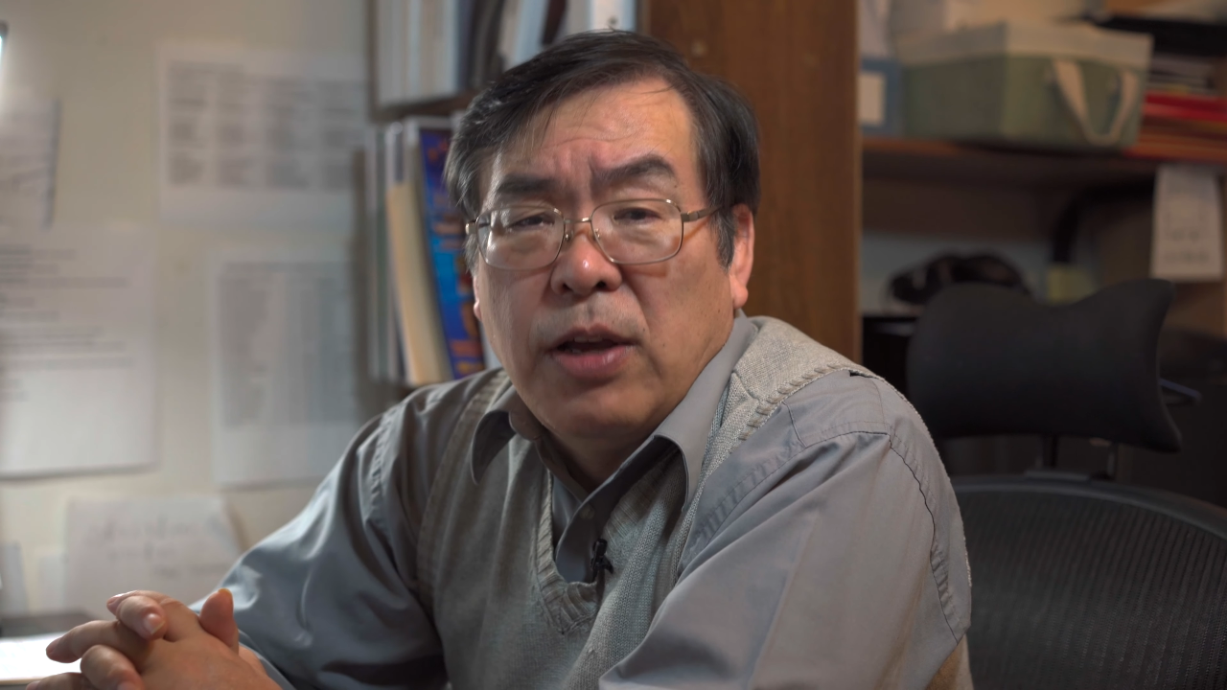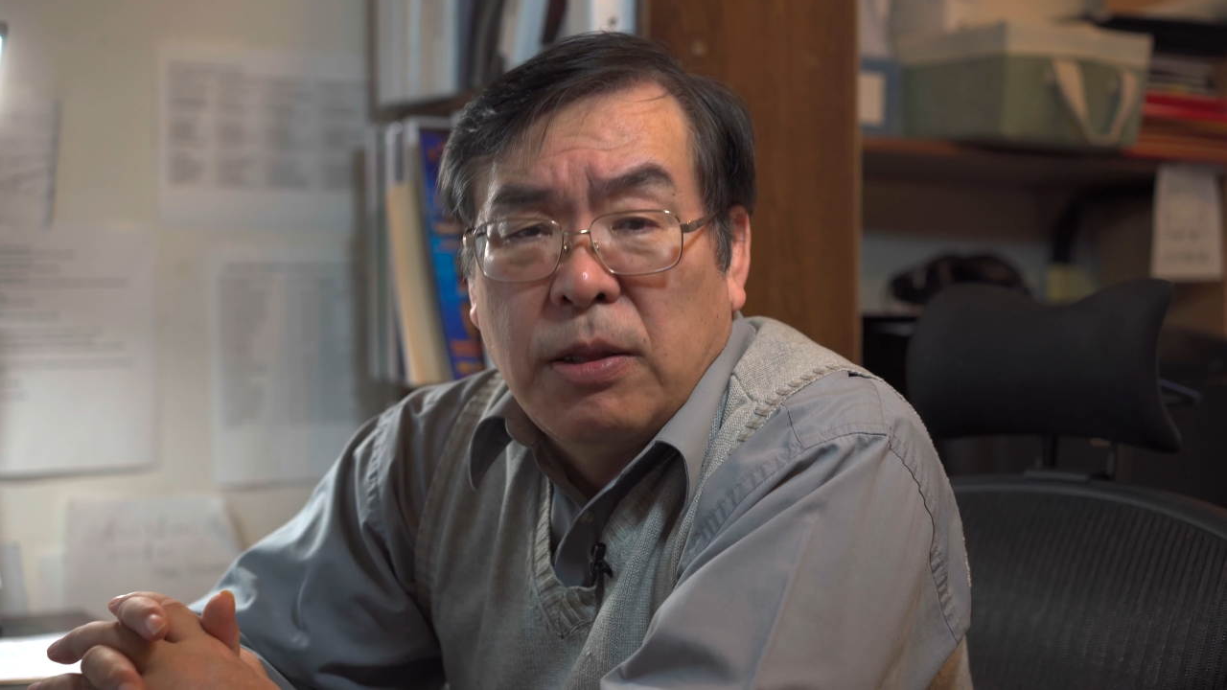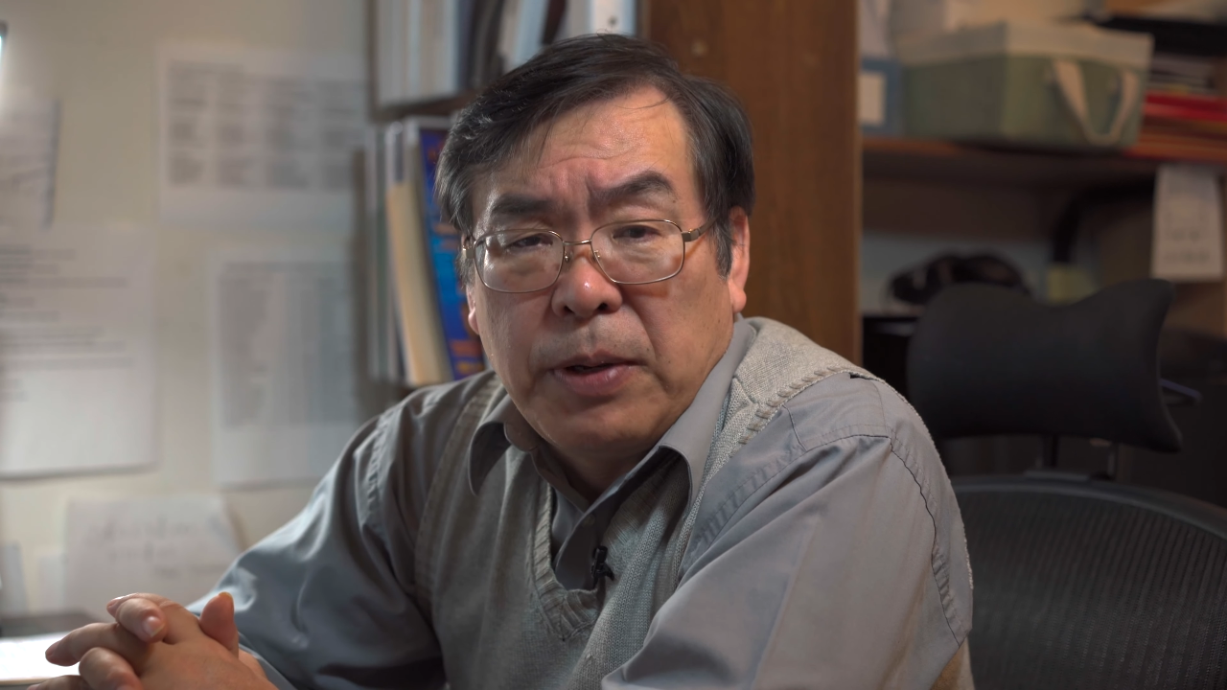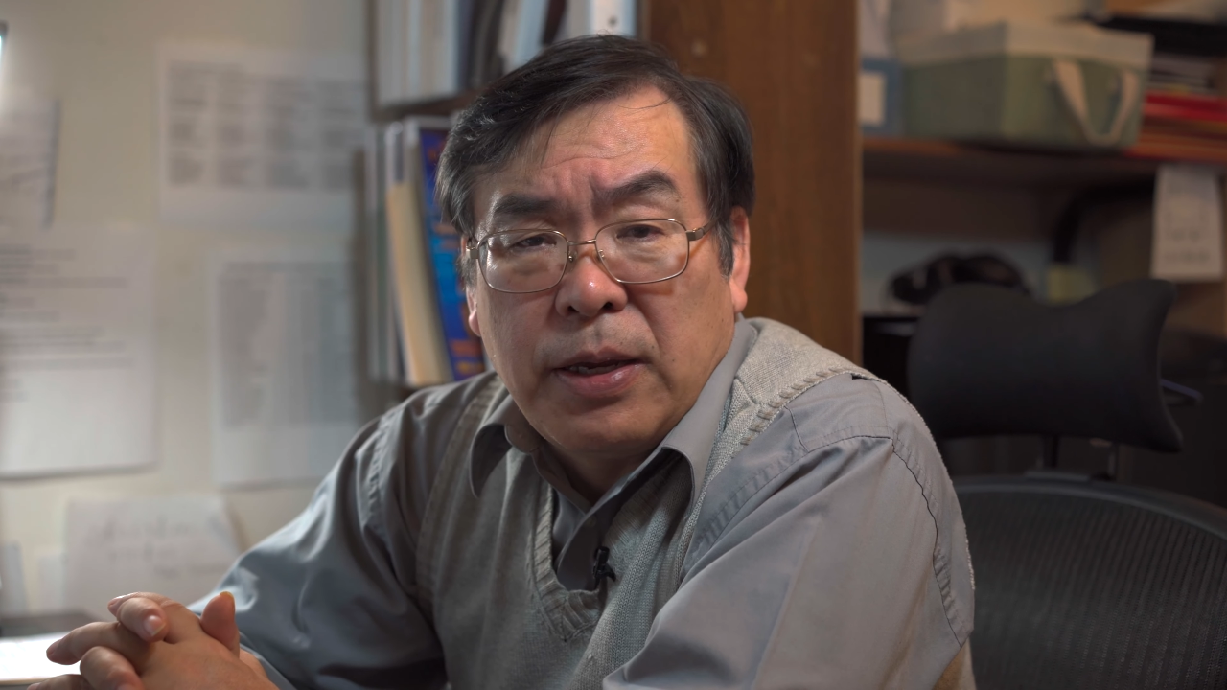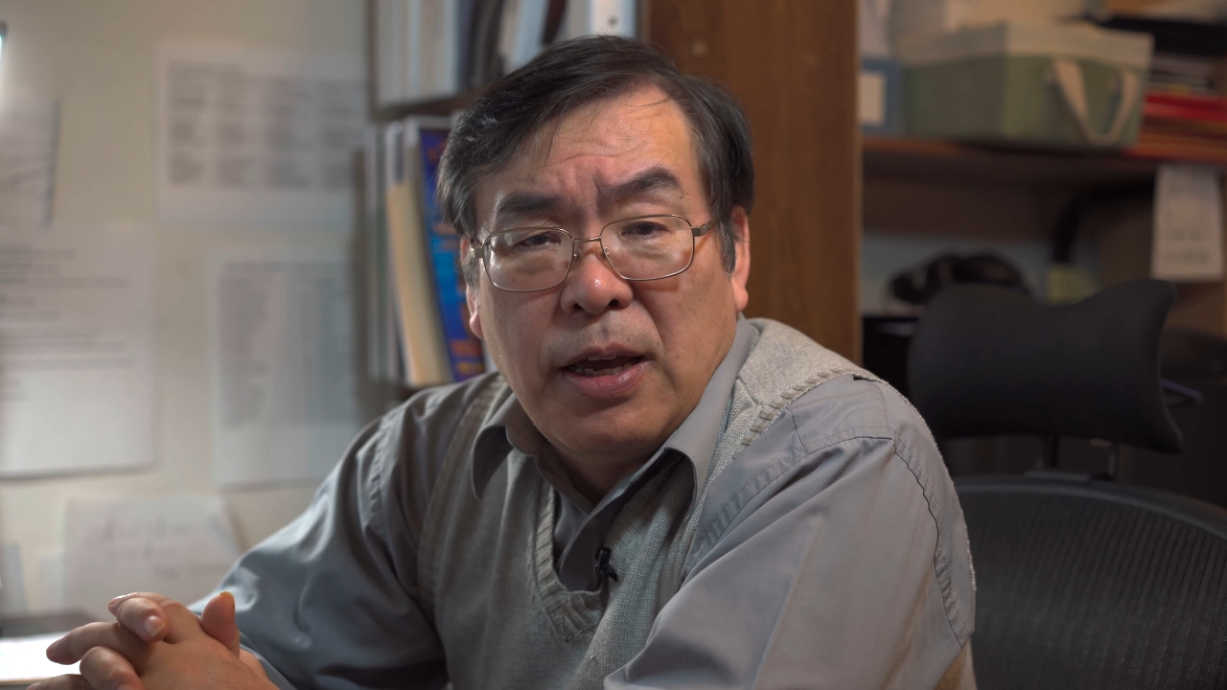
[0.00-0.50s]
have
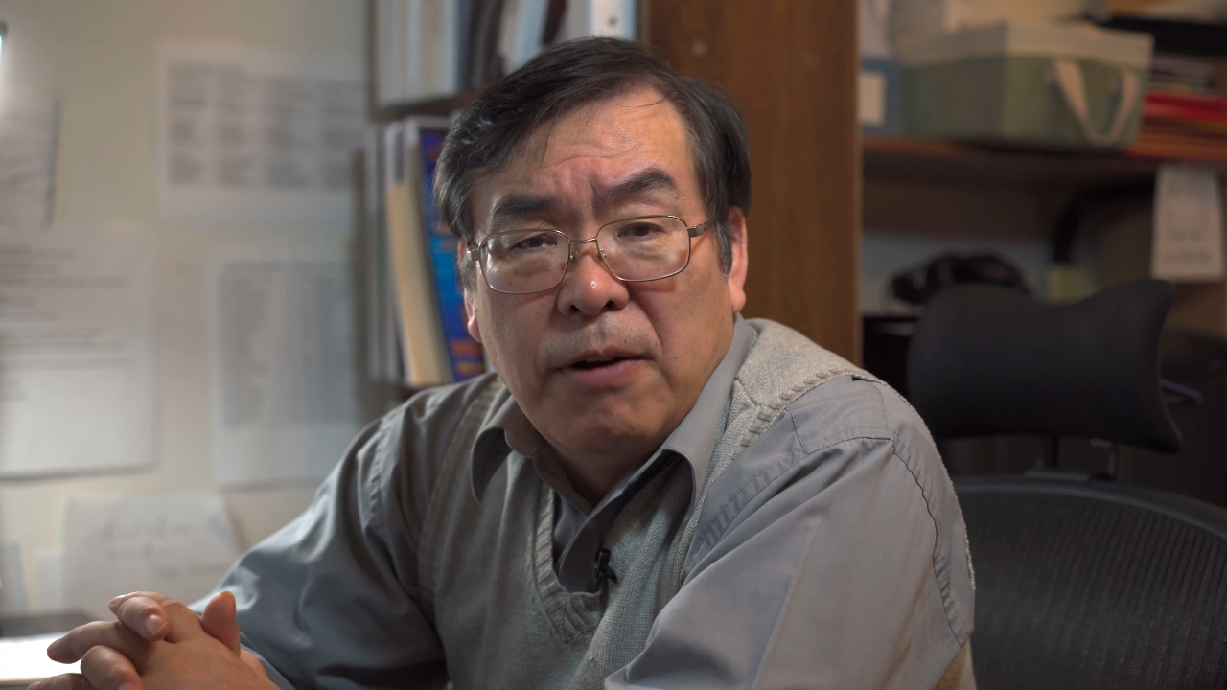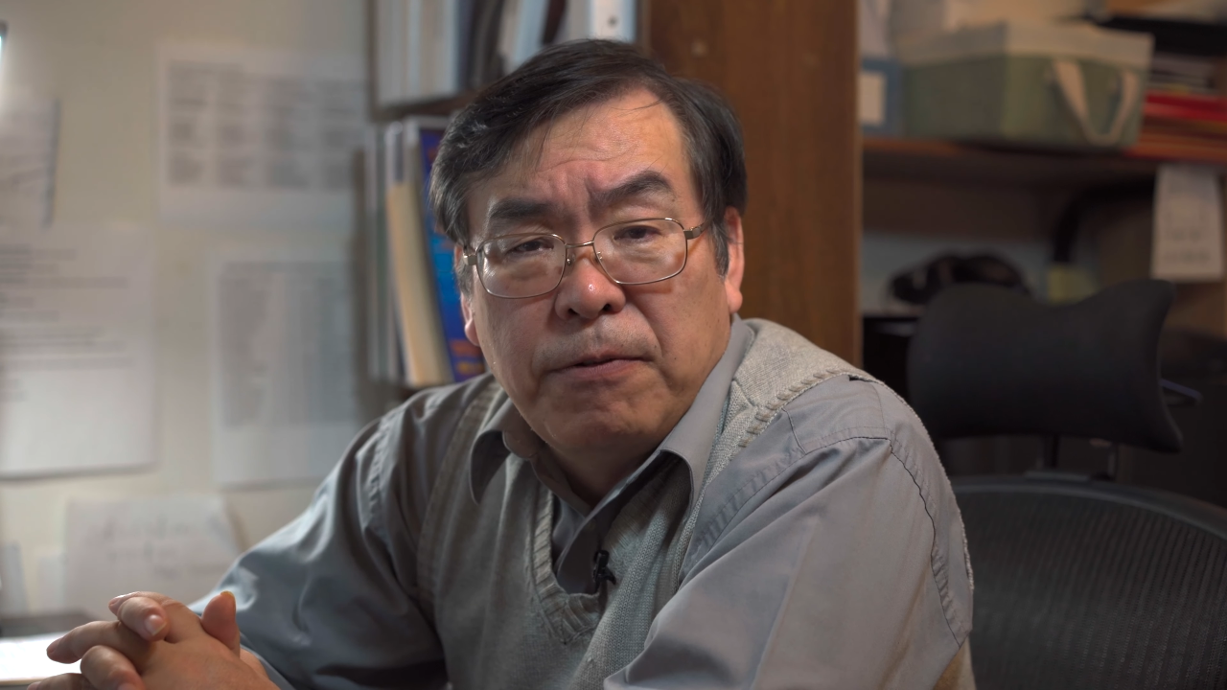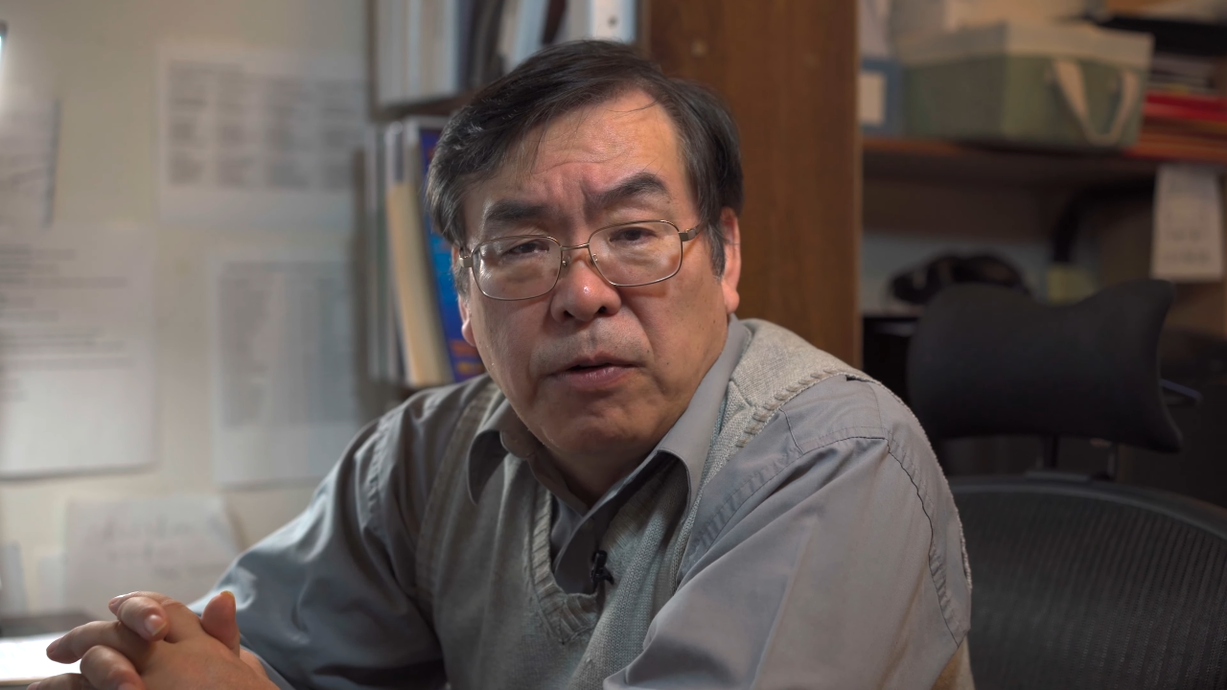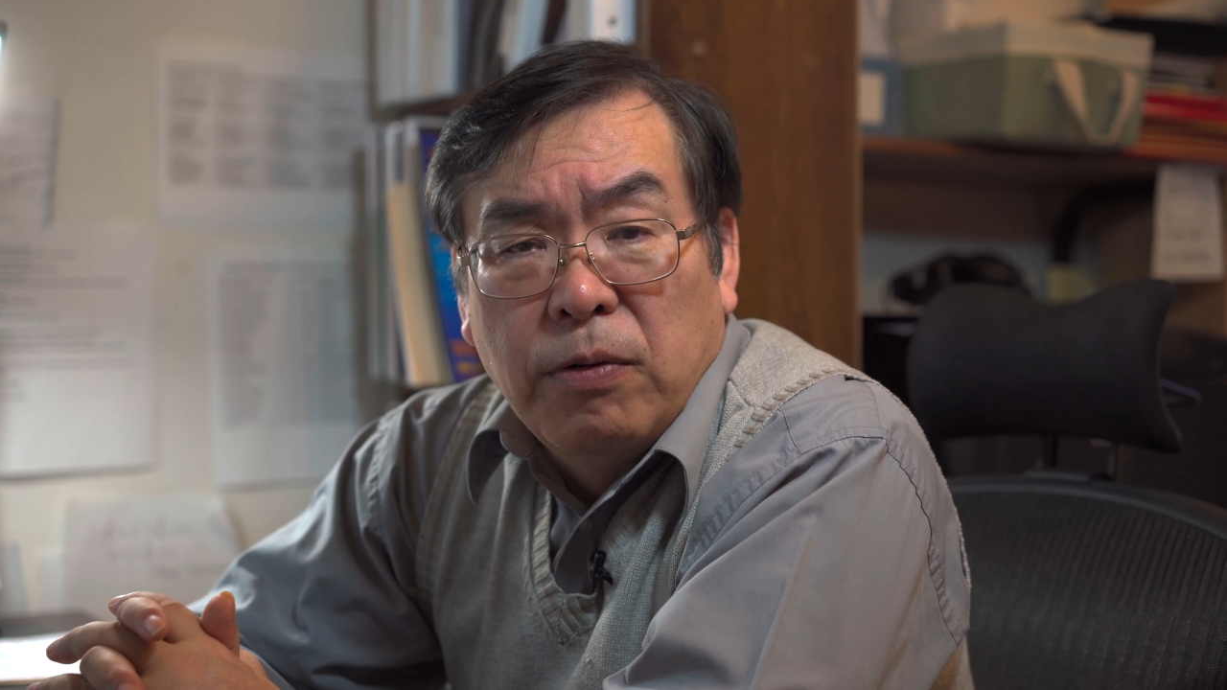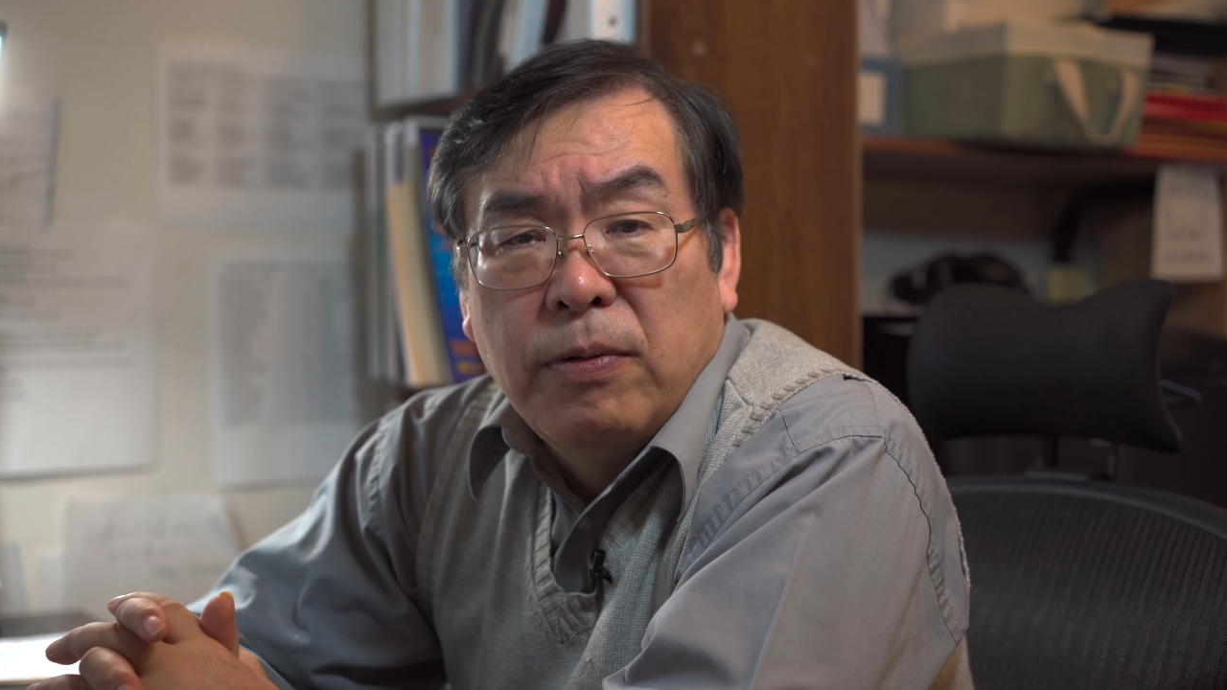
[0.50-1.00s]
to be
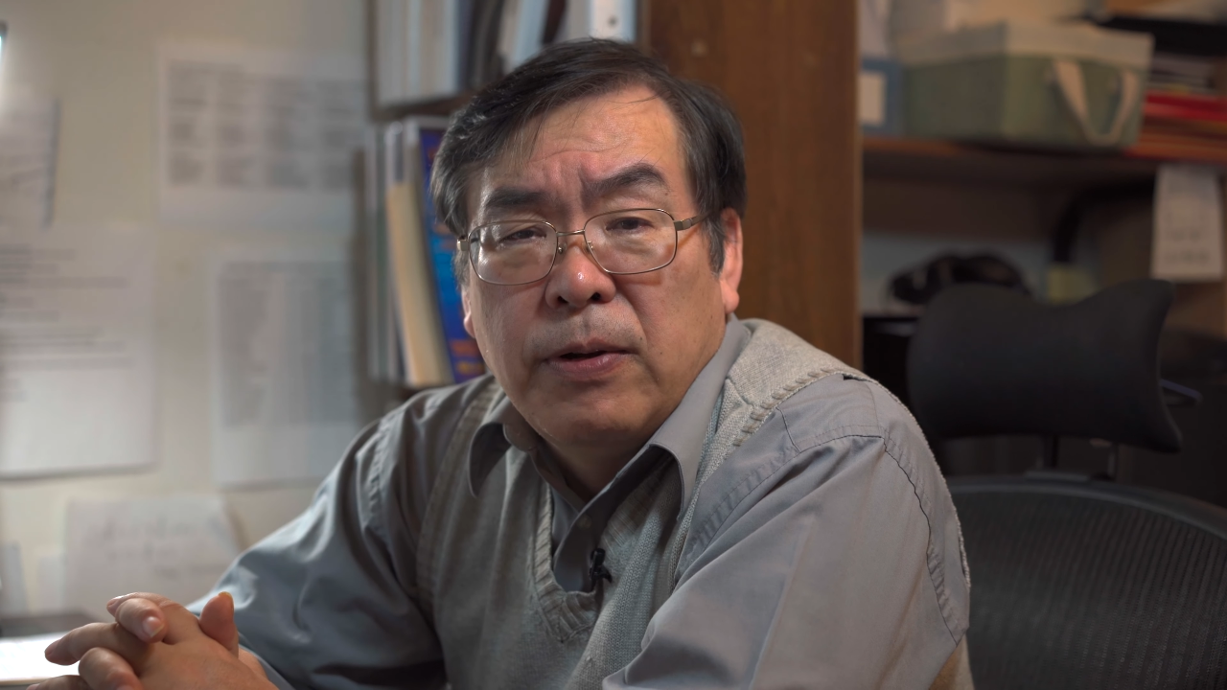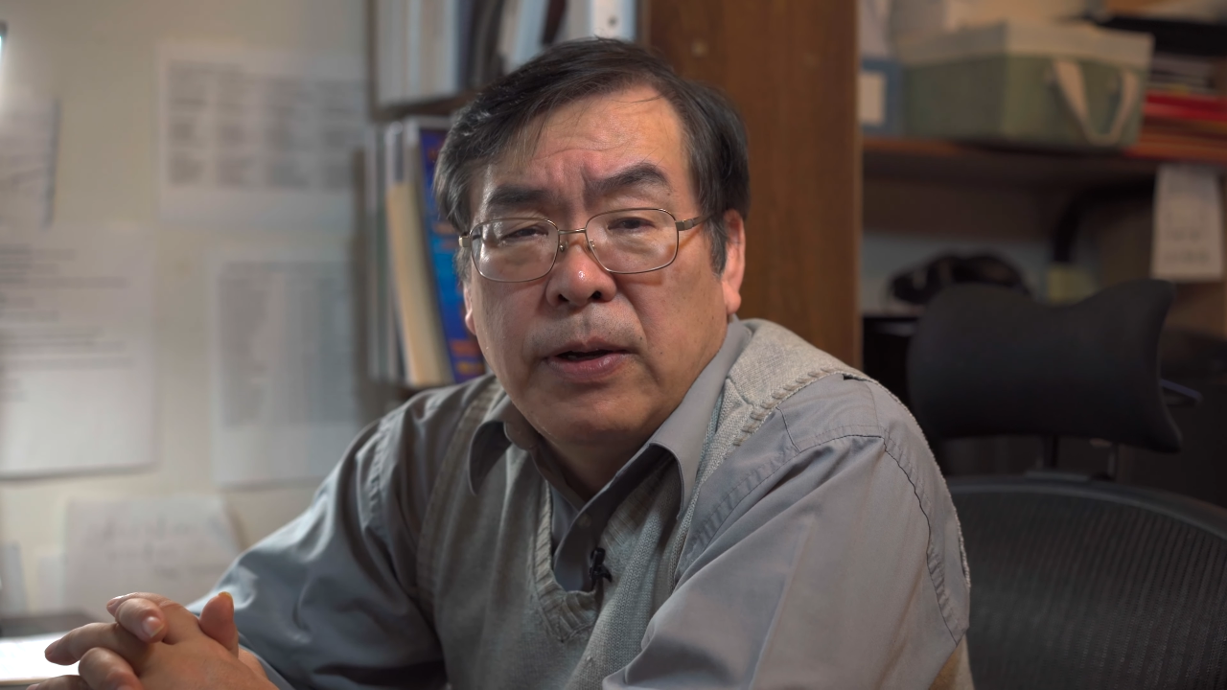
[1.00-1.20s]
careful